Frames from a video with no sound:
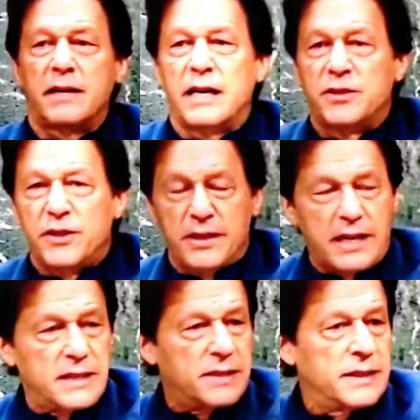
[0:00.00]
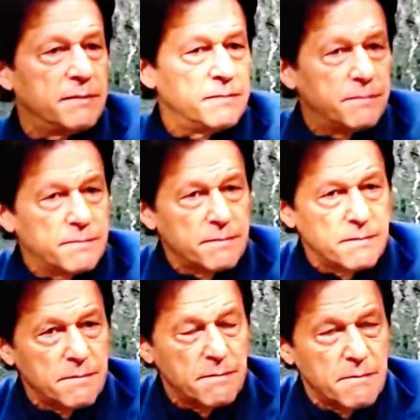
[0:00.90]
in the 10 years
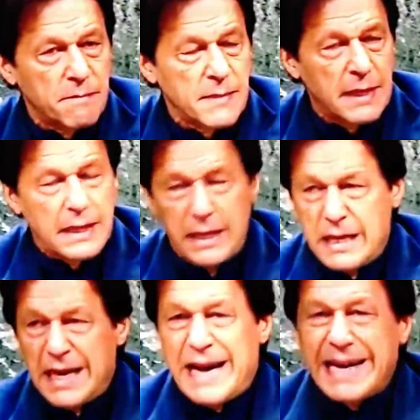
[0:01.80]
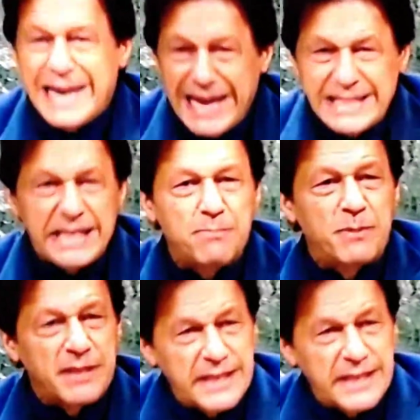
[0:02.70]
preceding that,